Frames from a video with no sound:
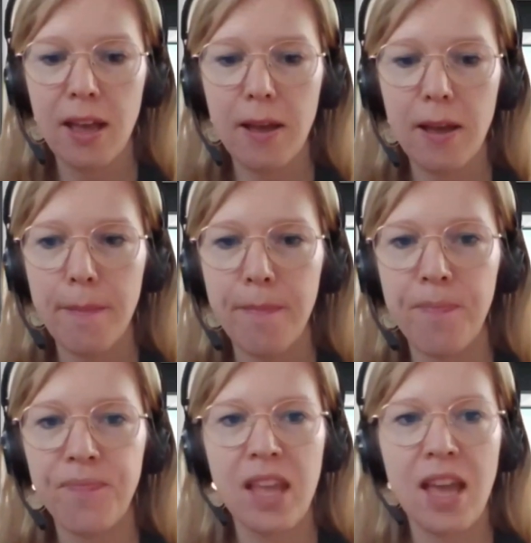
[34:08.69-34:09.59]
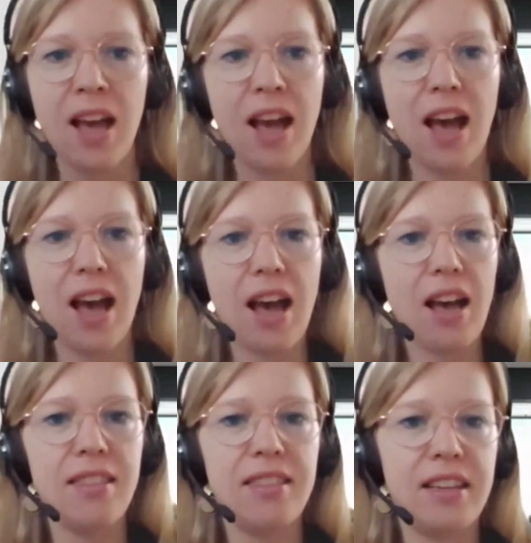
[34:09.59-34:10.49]

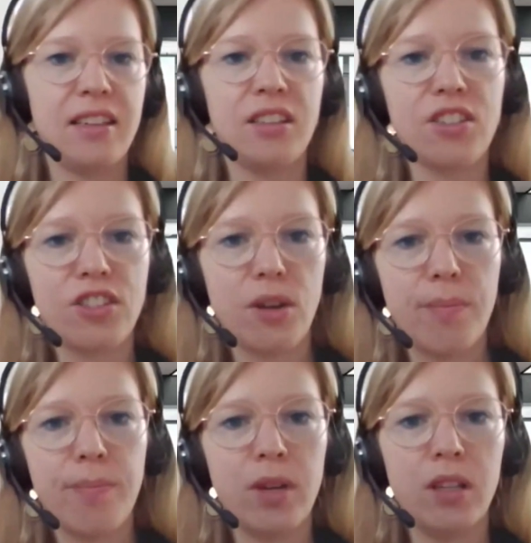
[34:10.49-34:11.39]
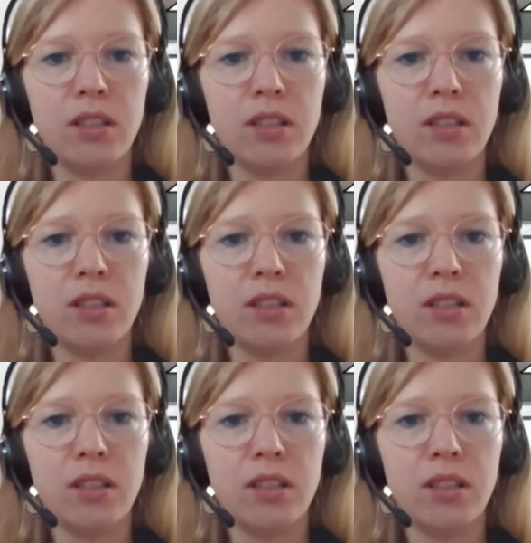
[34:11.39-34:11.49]
Are there some